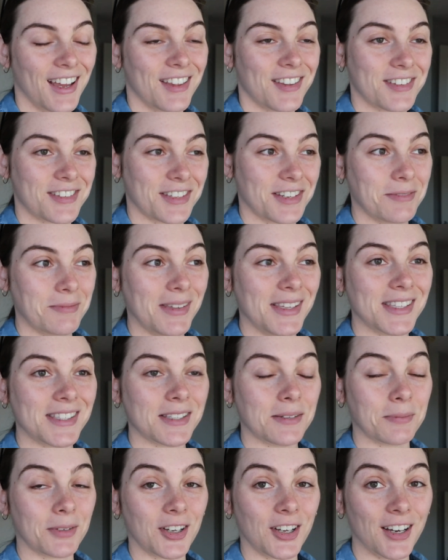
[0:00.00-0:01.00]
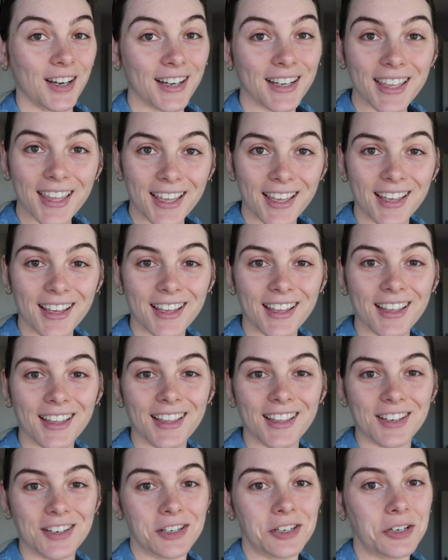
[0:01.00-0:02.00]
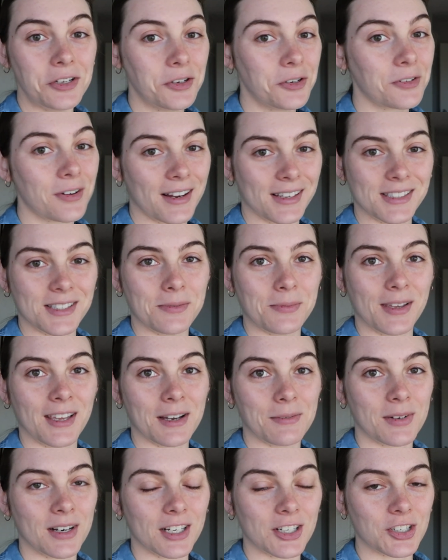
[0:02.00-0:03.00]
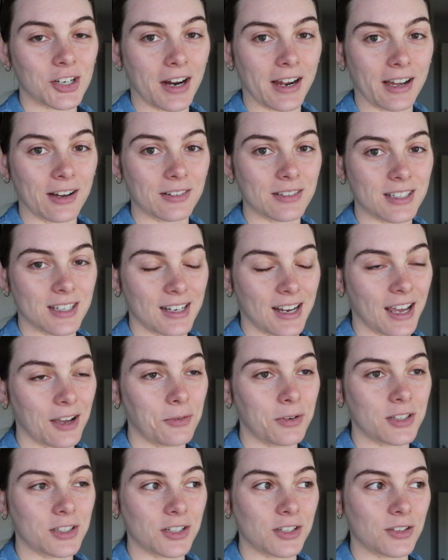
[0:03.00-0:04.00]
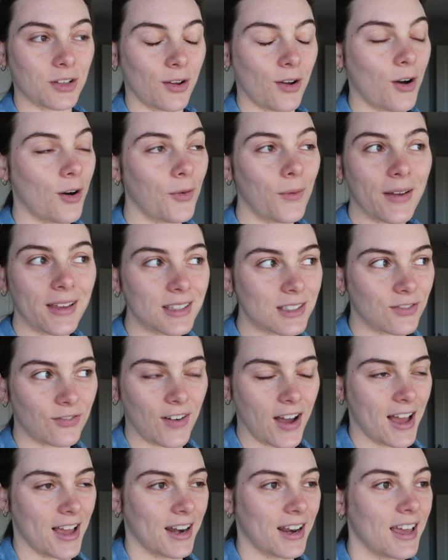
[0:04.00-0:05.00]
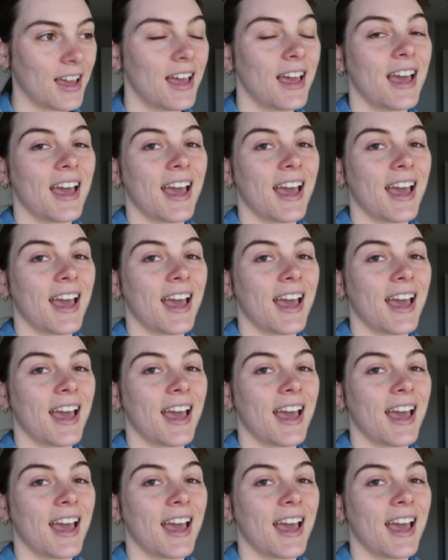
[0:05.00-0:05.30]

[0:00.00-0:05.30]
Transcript: There's gonna be some cooking, new recipe I'm gonna try out tonight, which is always fun.